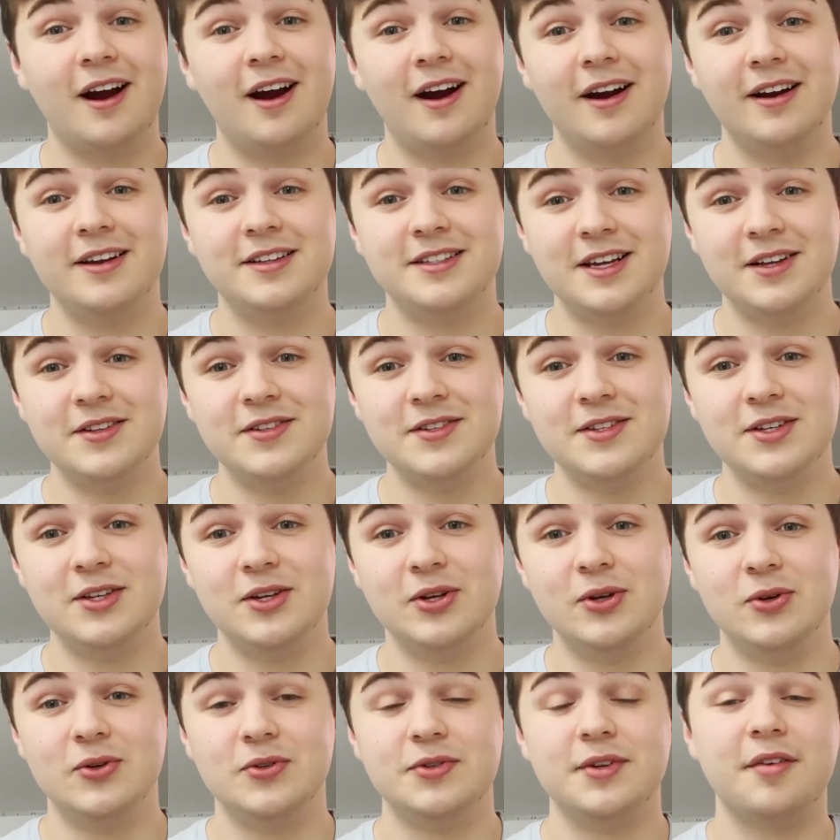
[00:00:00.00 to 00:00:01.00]
I tend to
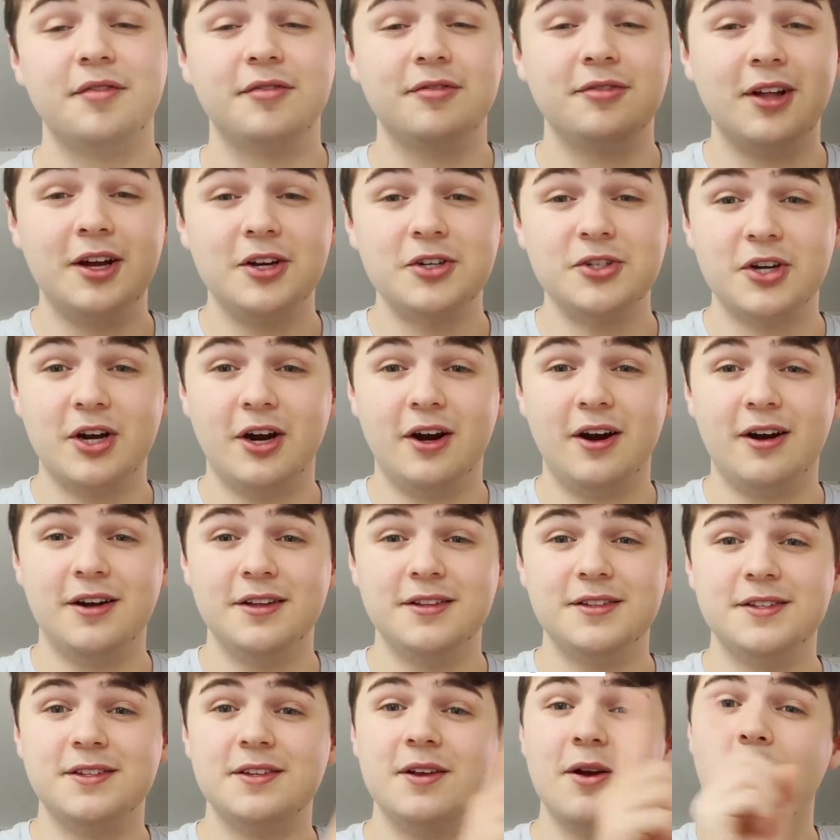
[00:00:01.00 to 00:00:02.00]
use
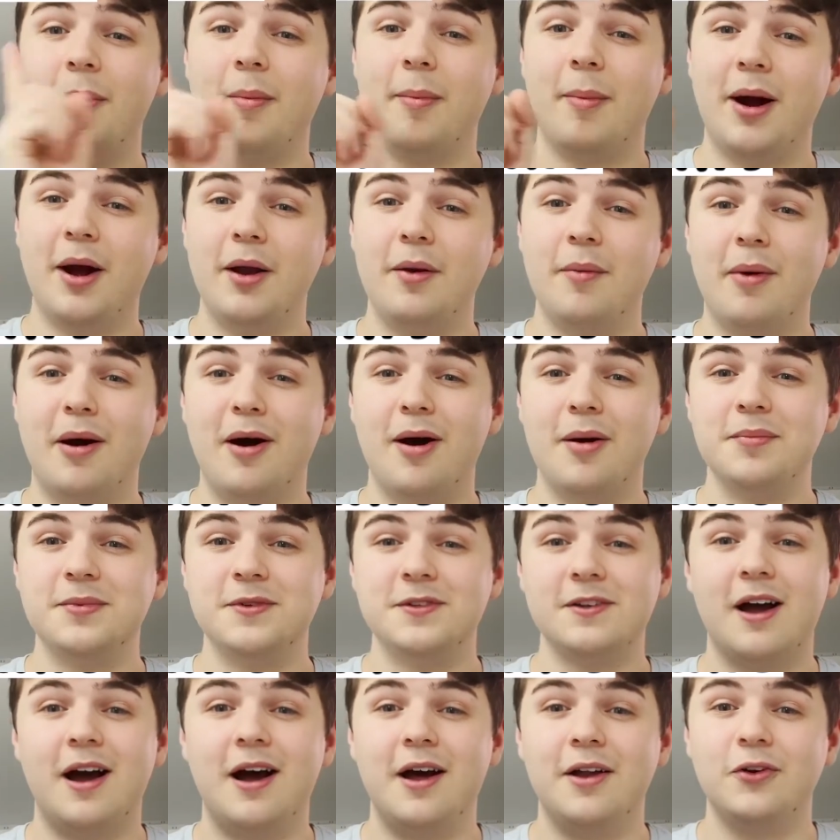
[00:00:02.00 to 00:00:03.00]
flashcards, mind
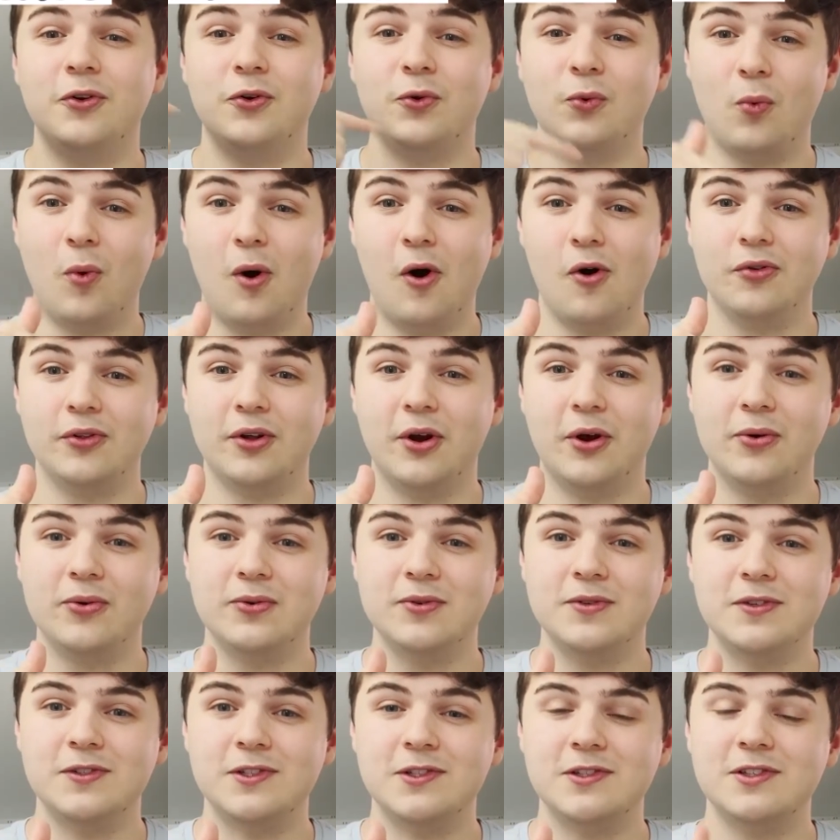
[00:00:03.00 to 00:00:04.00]
maps, and wall
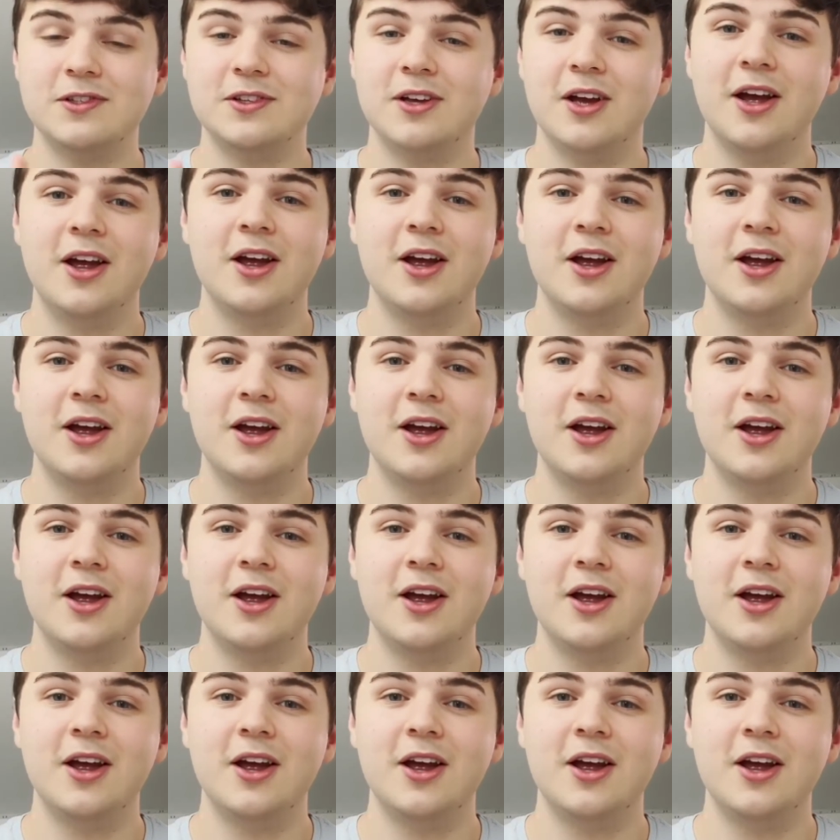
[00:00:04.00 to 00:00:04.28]
notes.